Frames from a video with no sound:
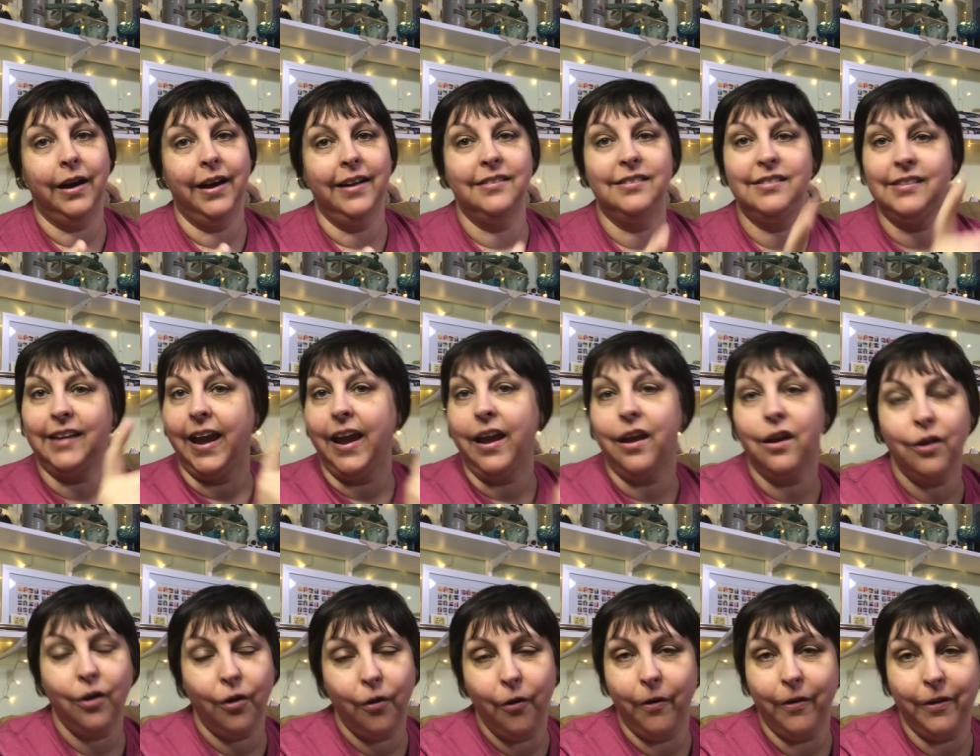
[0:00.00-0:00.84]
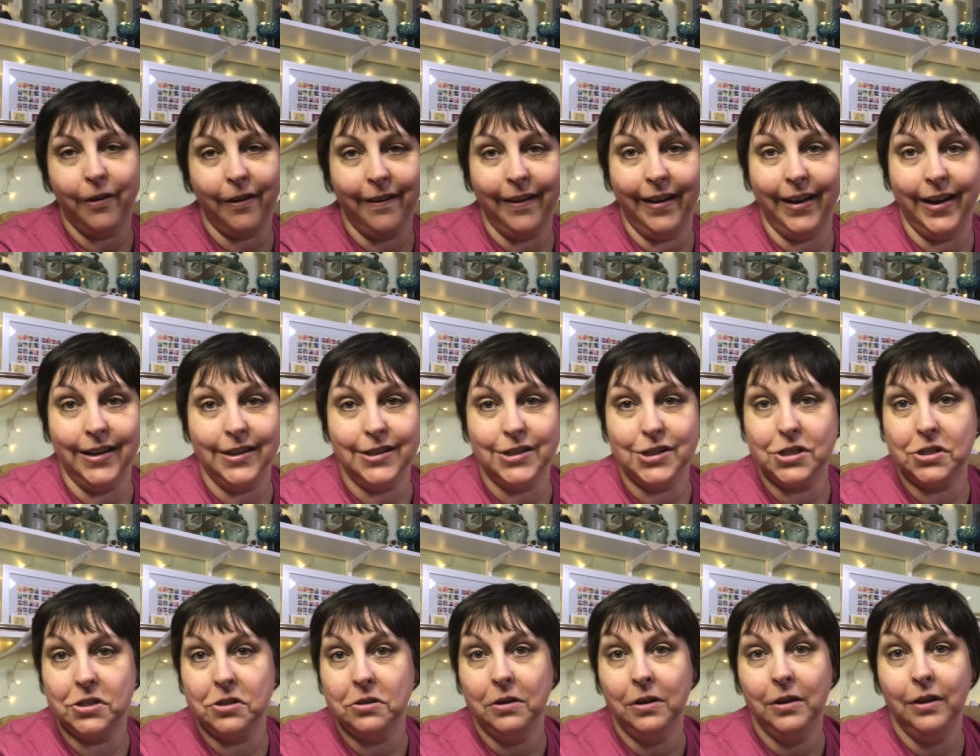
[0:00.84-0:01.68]
a scant quarter inch
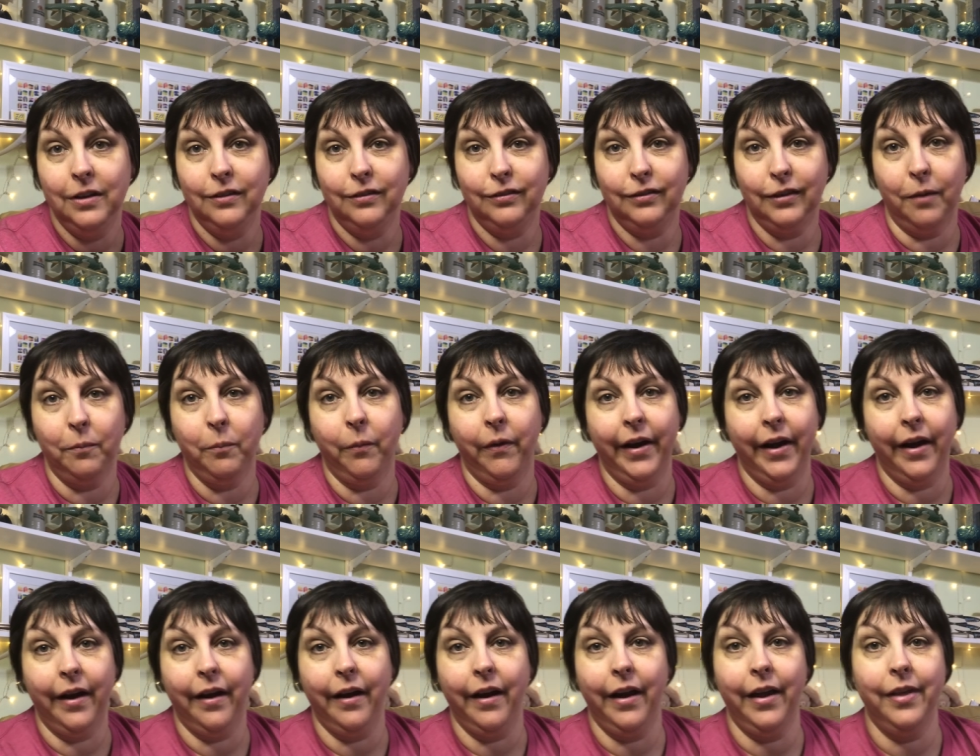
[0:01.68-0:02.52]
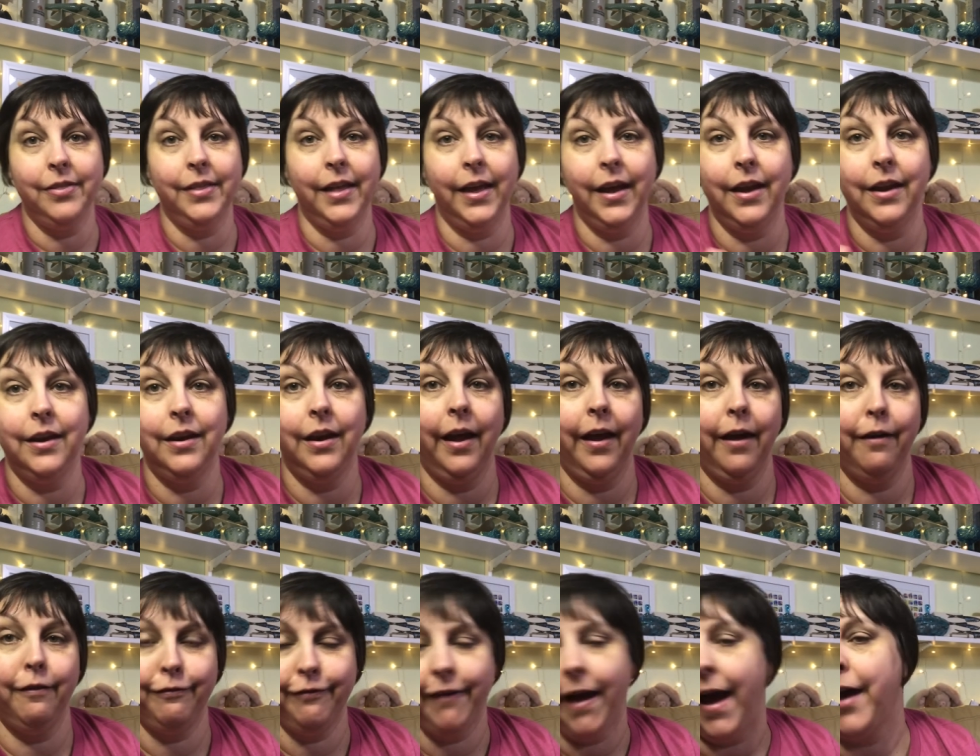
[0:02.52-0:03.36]
somewhere and then a
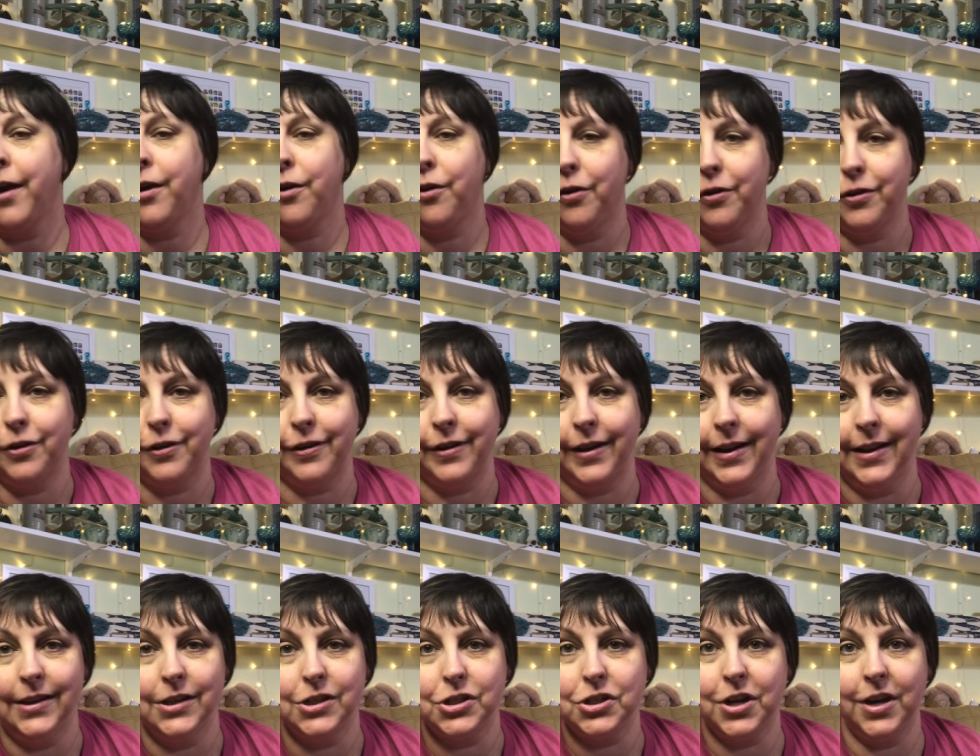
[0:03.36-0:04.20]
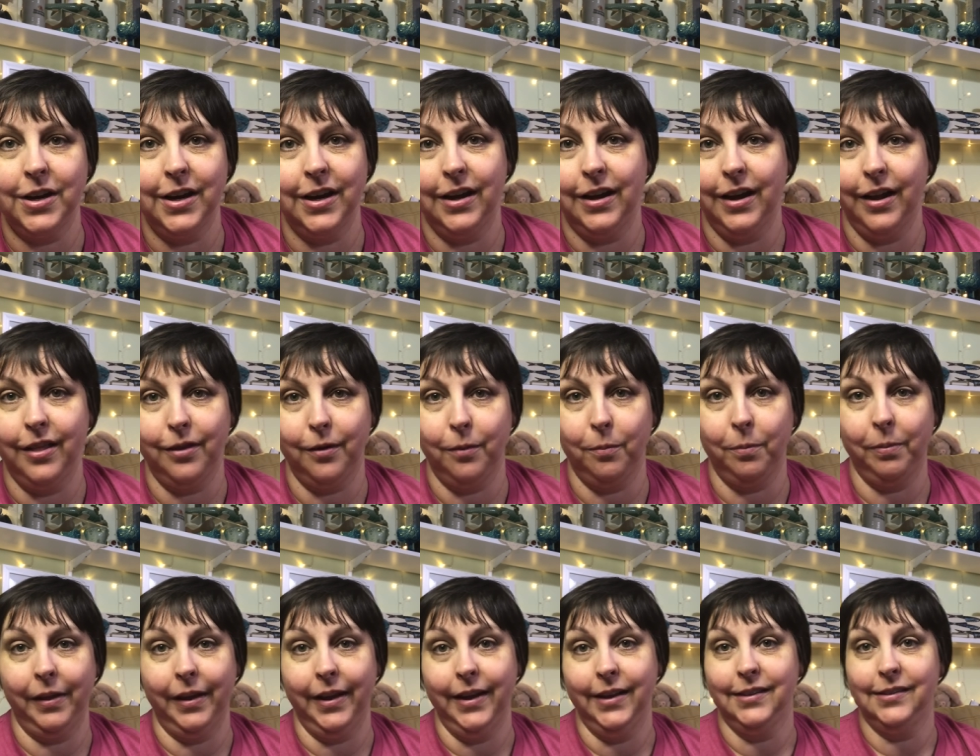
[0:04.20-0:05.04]
fat quarter inch in another
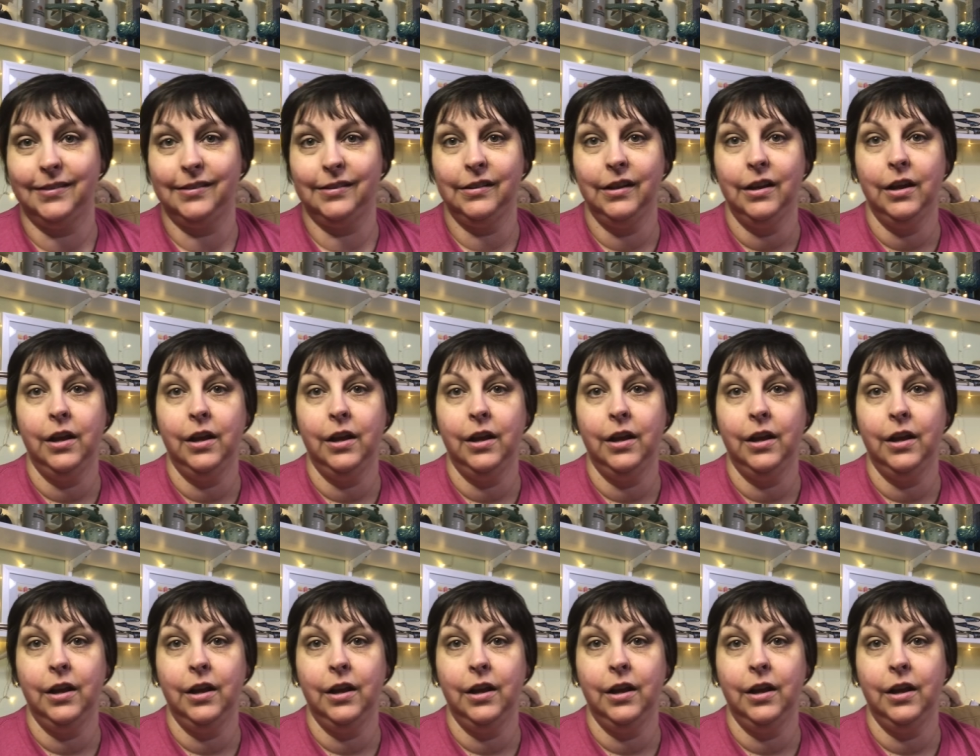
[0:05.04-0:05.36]
place.